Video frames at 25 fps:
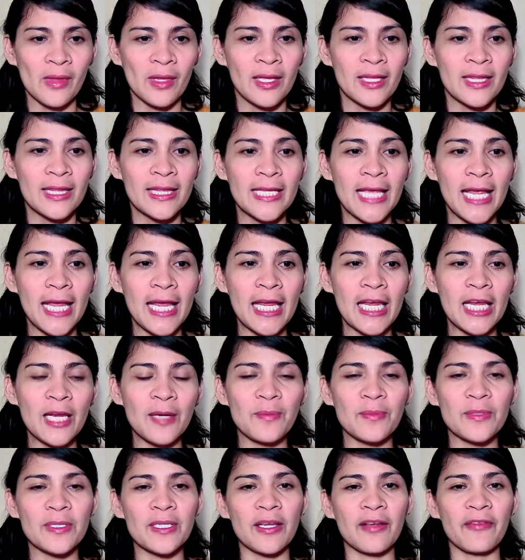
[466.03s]

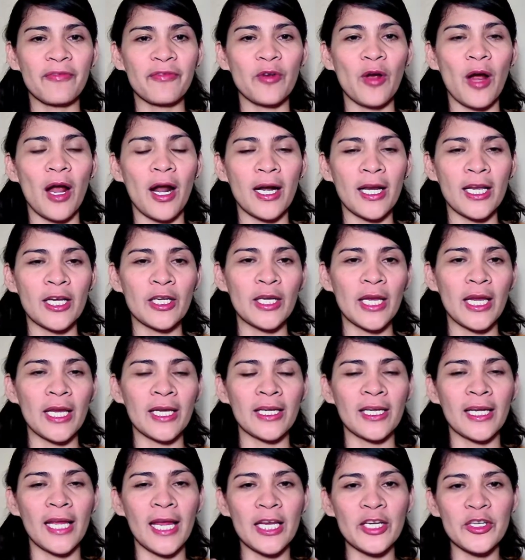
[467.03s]
names if you are
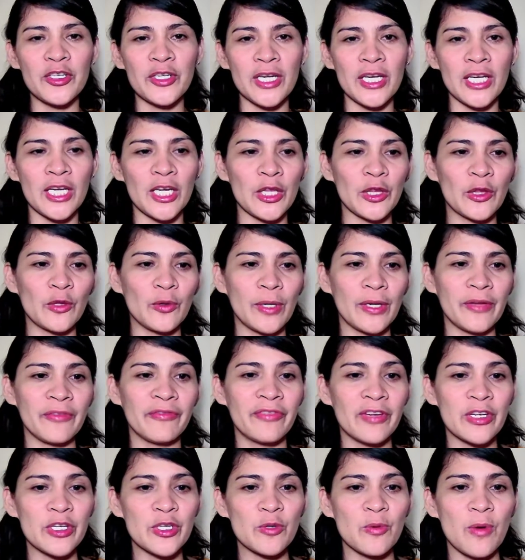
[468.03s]
engaging into a
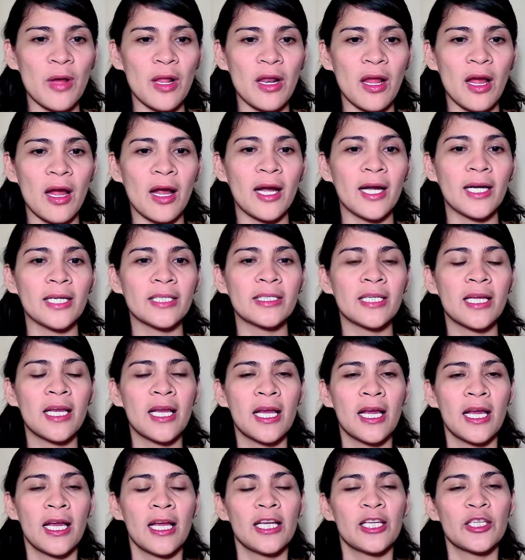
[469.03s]
visual art.
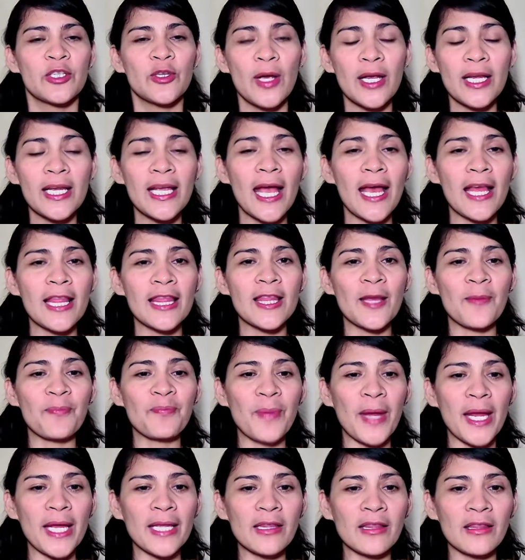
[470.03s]
So again, the
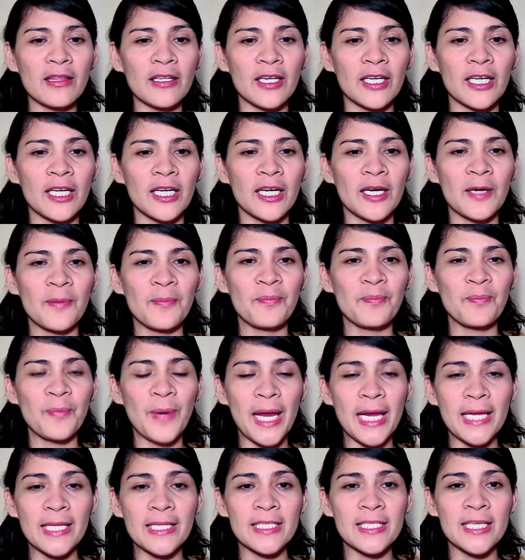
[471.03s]
painter
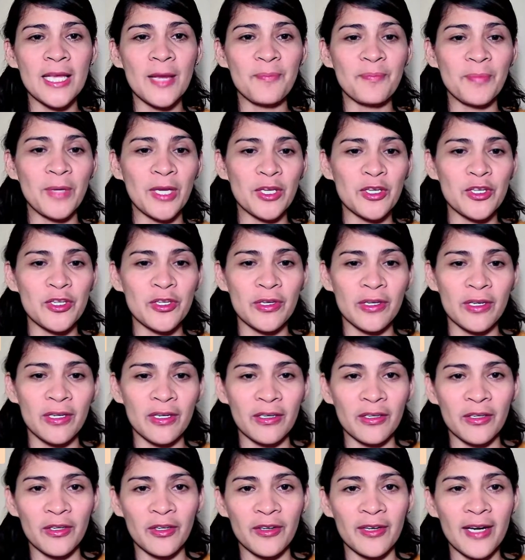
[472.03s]
paints a
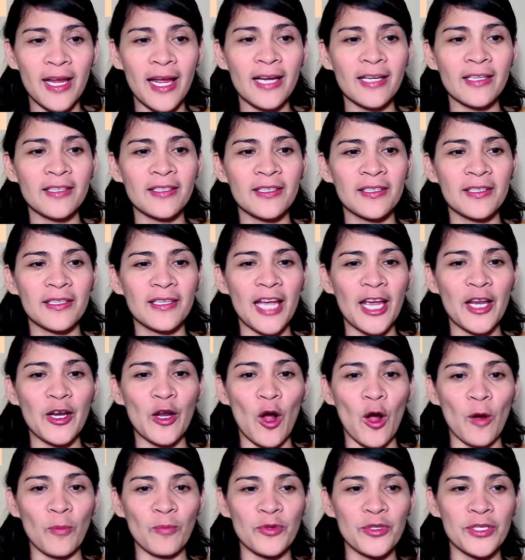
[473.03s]
picture, correct? And
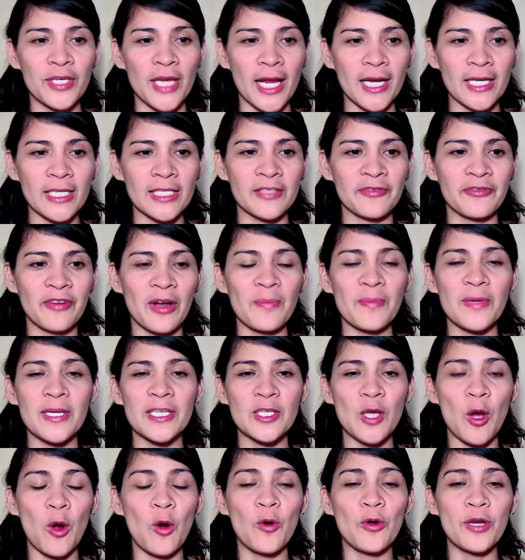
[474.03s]
objects from
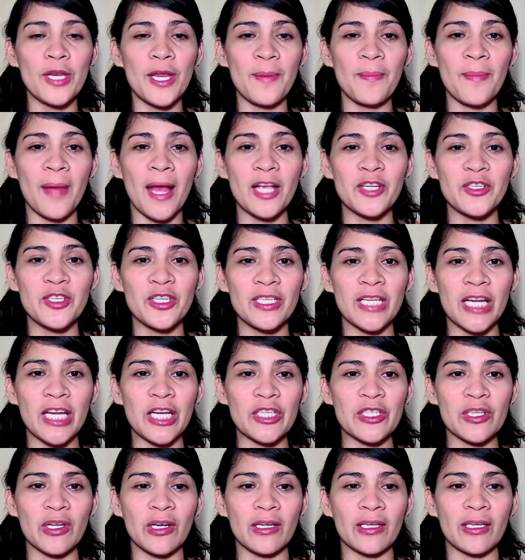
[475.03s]
his own
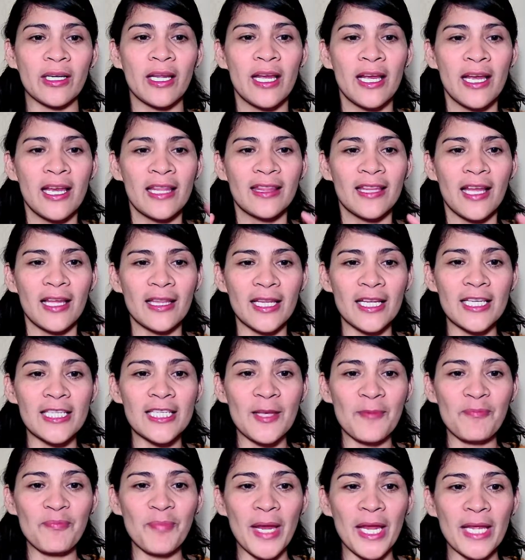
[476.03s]
imagination. That is
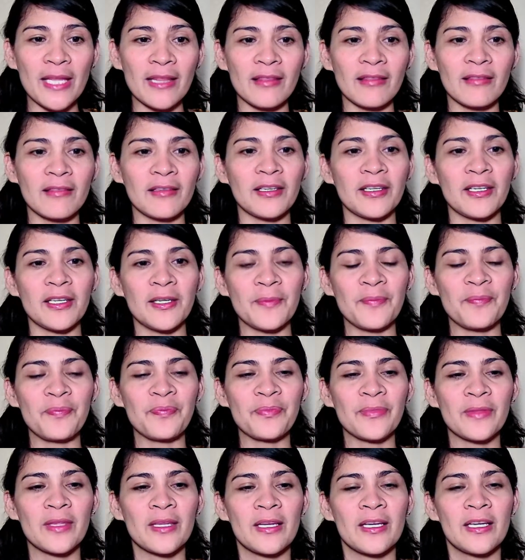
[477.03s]
the painter.
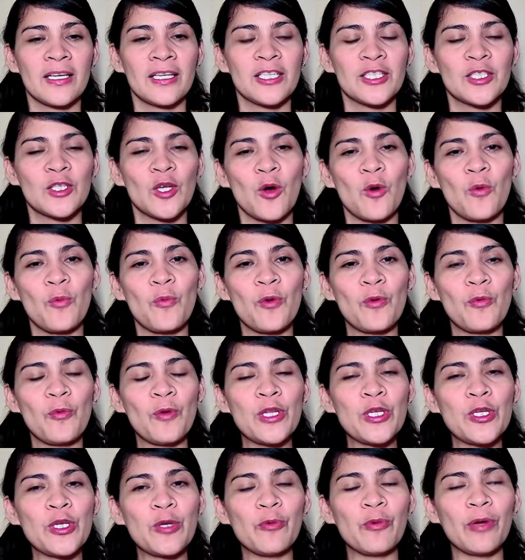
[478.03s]
So
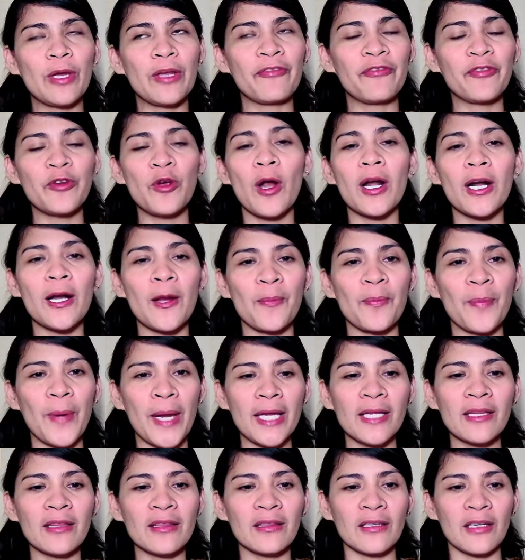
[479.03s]
if you are a
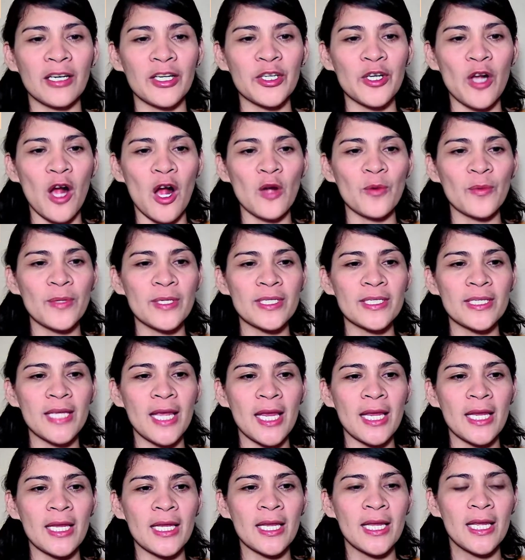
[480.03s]
painter, you always
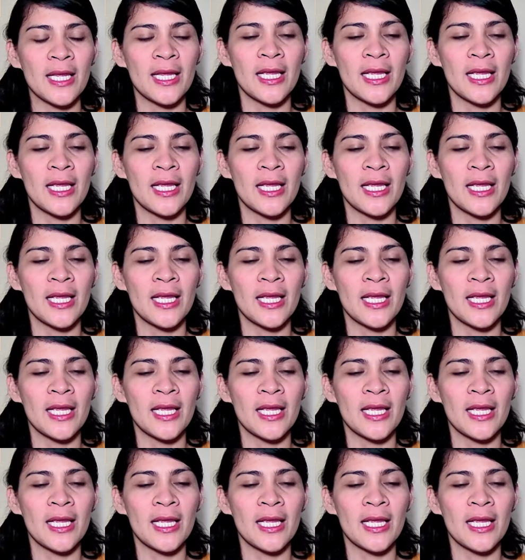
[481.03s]
say,